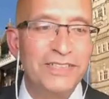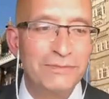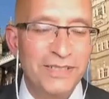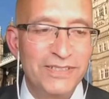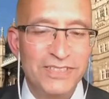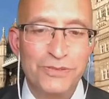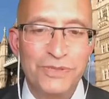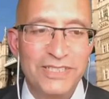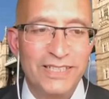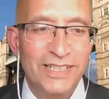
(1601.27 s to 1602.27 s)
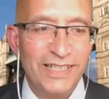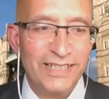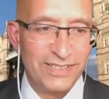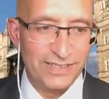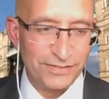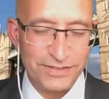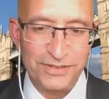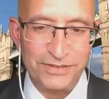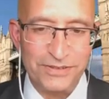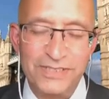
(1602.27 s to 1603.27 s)
Yeah. Please go ahead. Please go ahead.
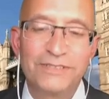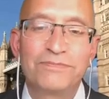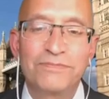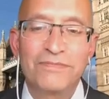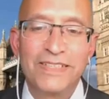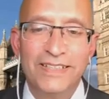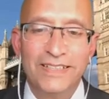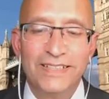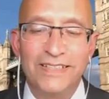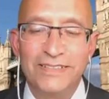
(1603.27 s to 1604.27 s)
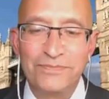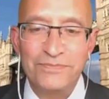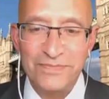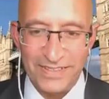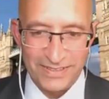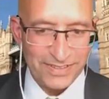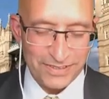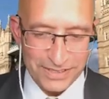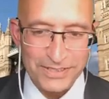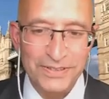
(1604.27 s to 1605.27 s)
Please go ahead.
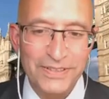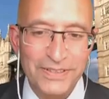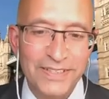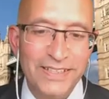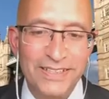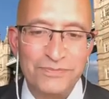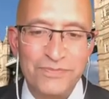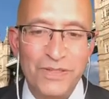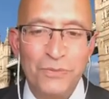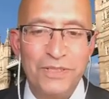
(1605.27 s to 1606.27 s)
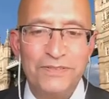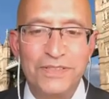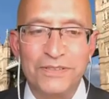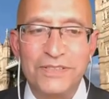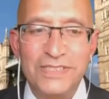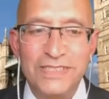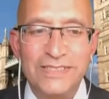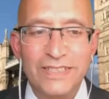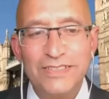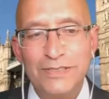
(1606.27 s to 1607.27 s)
Thank you. One of those is that this
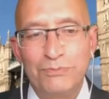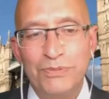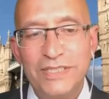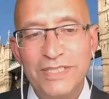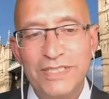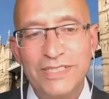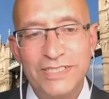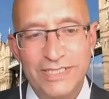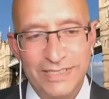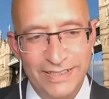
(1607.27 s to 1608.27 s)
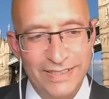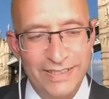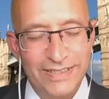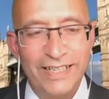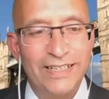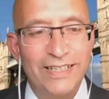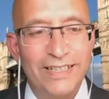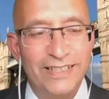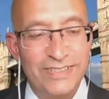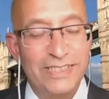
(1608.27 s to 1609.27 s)
British
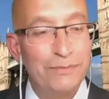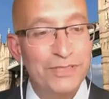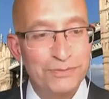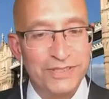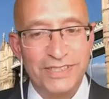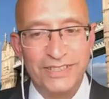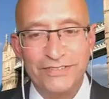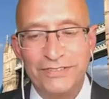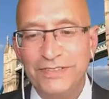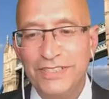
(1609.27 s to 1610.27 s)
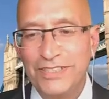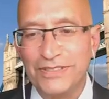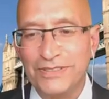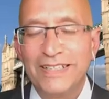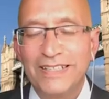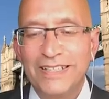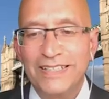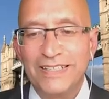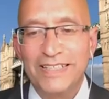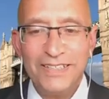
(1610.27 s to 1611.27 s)
establishment that I refer to,
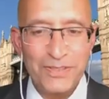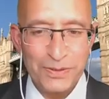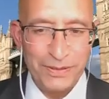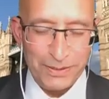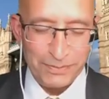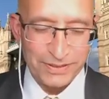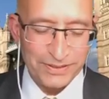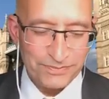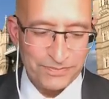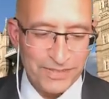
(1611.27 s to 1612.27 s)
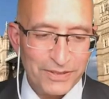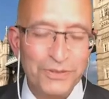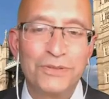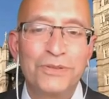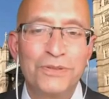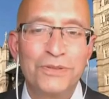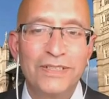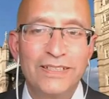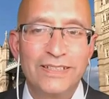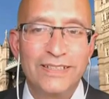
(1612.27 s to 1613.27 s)
they are the people who
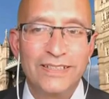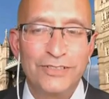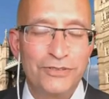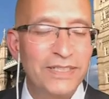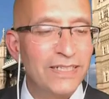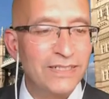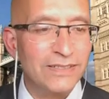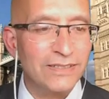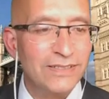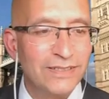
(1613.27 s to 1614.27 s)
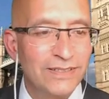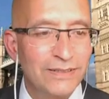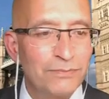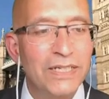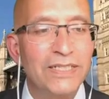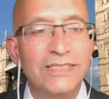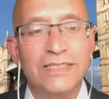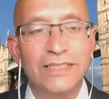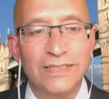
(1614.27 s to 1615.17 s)
created Pakistan.